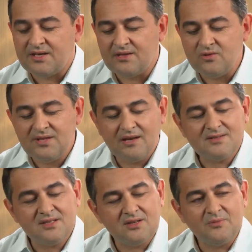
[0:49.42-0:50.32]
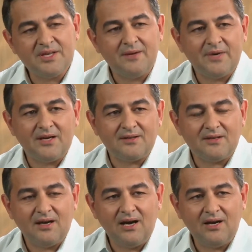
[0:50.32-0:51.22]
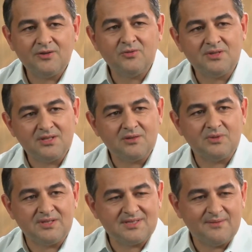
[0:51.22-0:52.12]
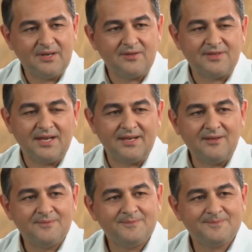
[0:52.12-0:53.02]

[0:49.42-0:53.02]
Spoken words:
Can you tell us a little bit about how you deal with this amount of data?